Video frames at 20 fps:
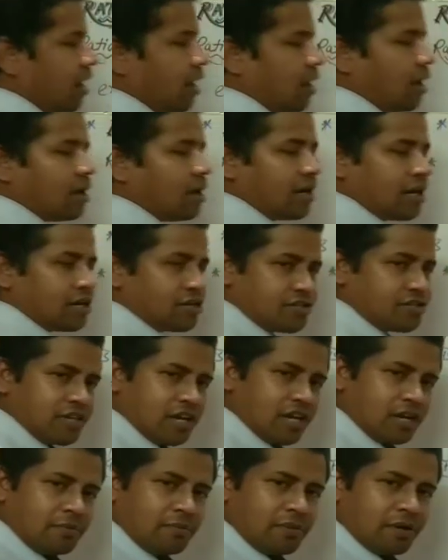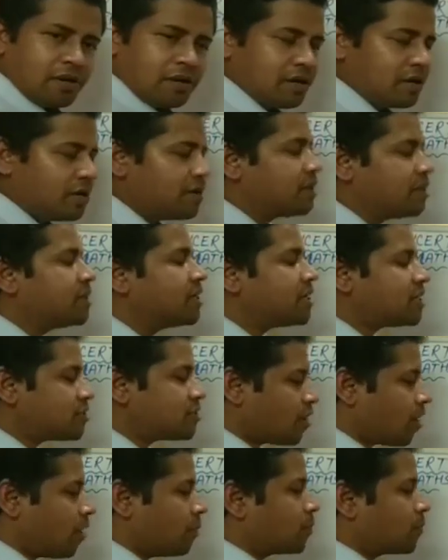a rational number? Yes,
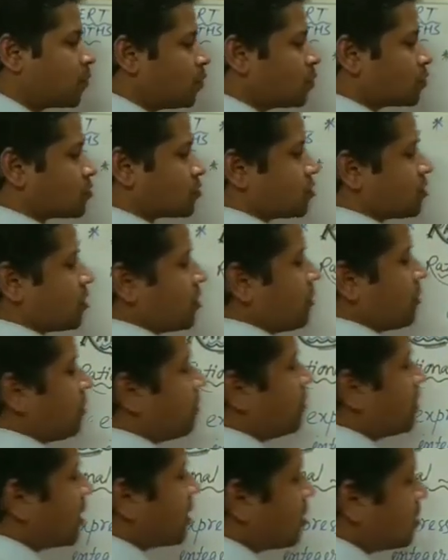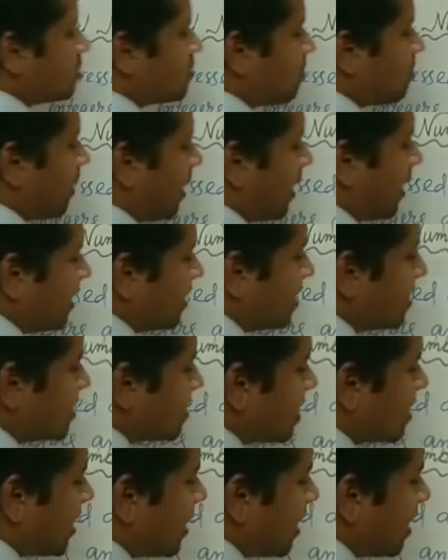of course, because minus
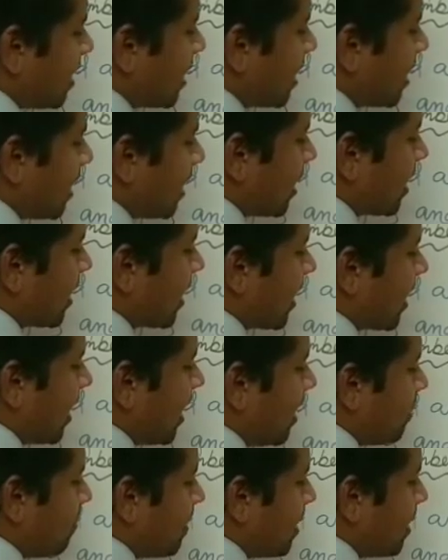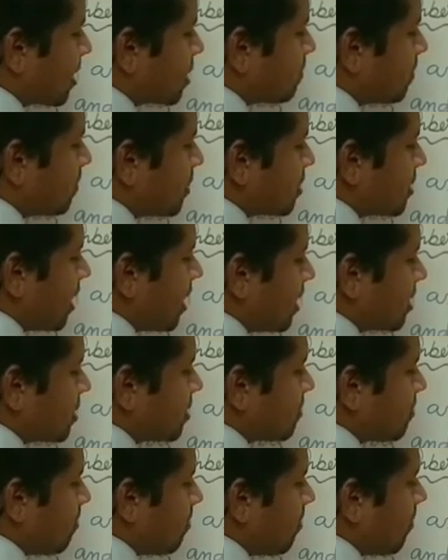3 can be expressed
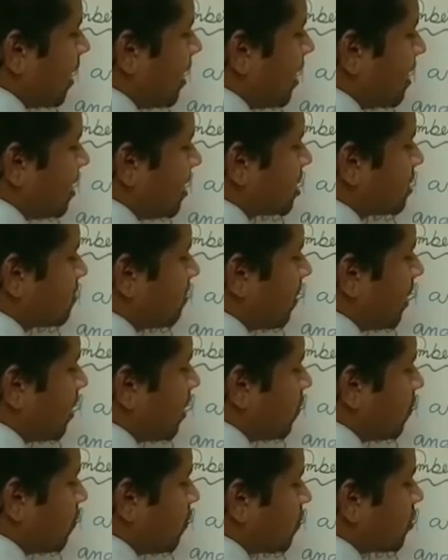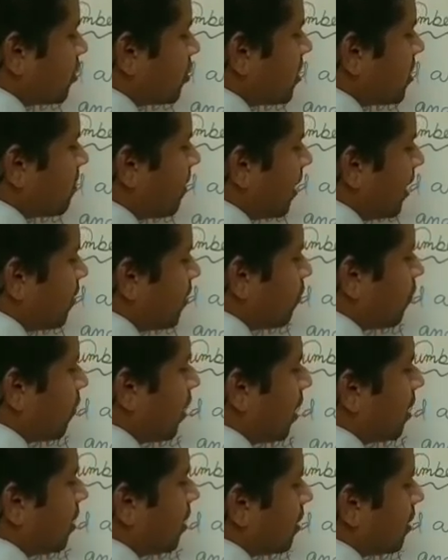as minus by 3 by
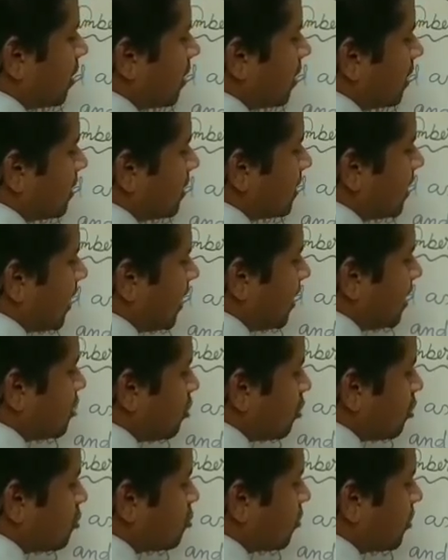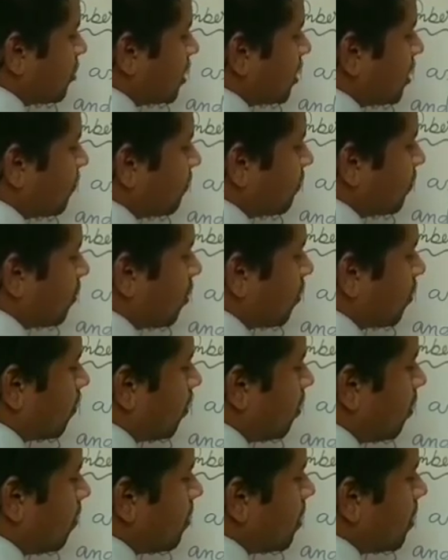1, that is also in the form
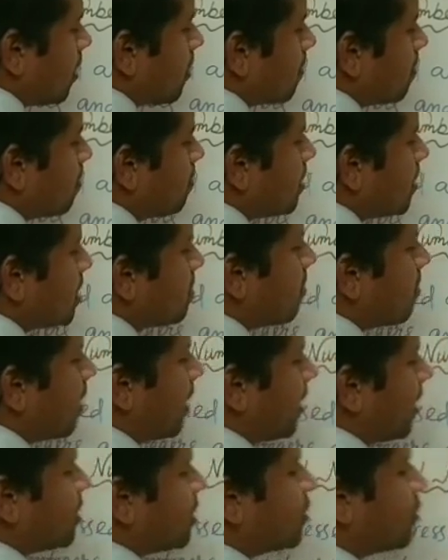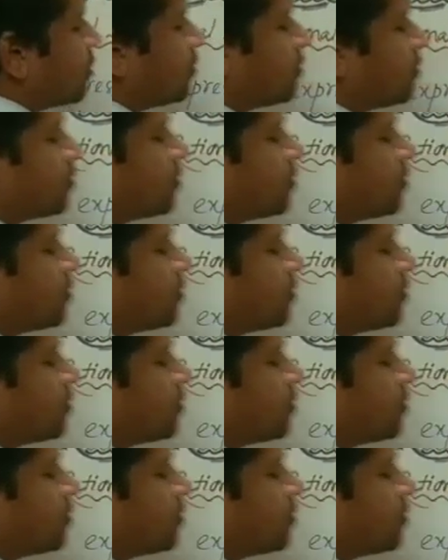of P by Q.